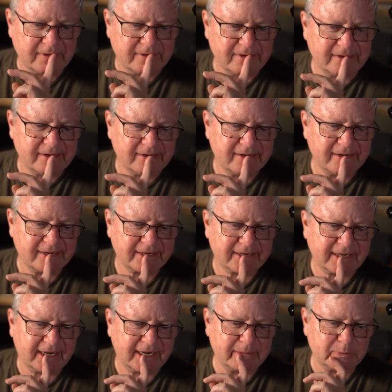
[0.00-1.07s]

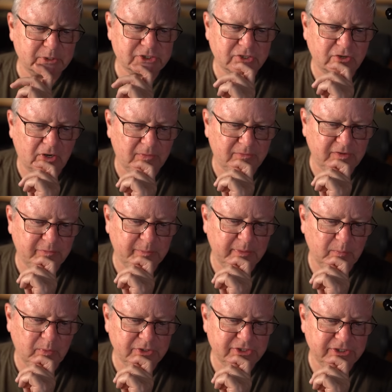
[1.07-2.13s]
Okay, Bushcraft. I've been
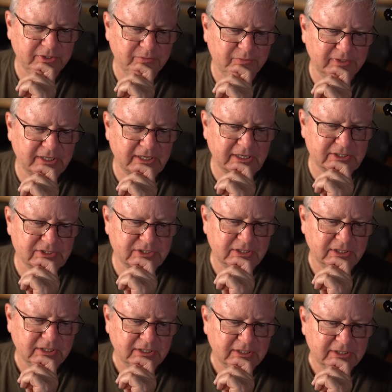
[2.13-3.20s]
watching you for years.
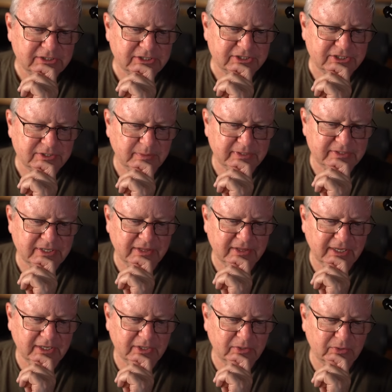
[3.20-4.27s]
Just want to say
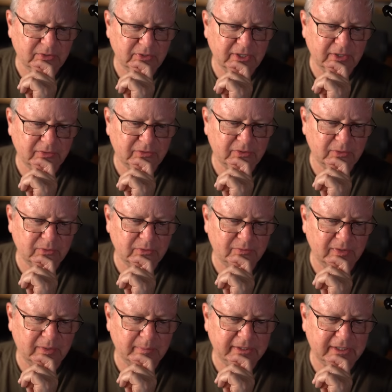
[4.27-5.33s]
thank you. Good health to you and your
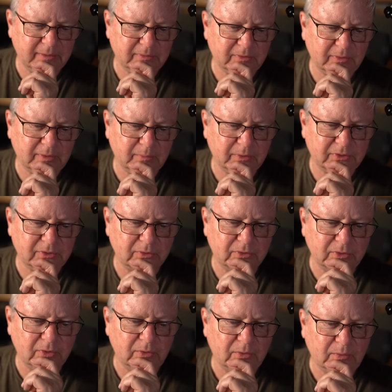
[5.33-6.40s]
family. Keep doing what you
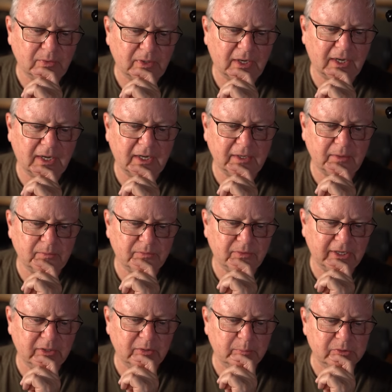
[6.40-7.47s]
do. I
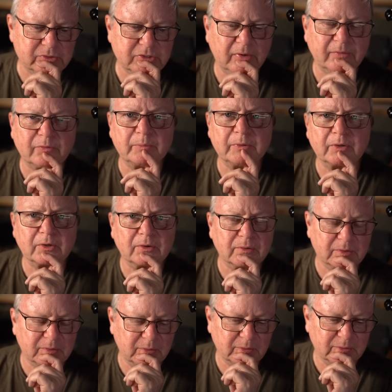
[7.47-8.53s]
thank you, Bushcraft, from your.
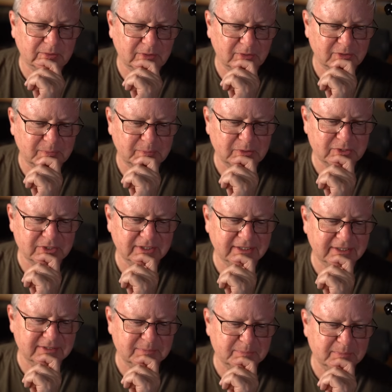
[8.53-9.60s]
your contribution. It
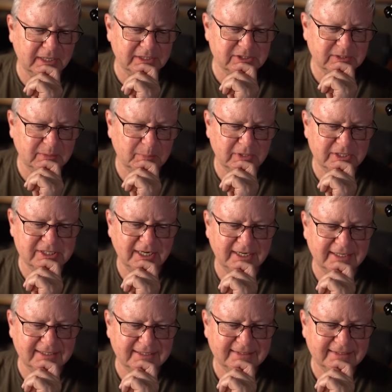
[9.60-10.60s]
is much appreciated.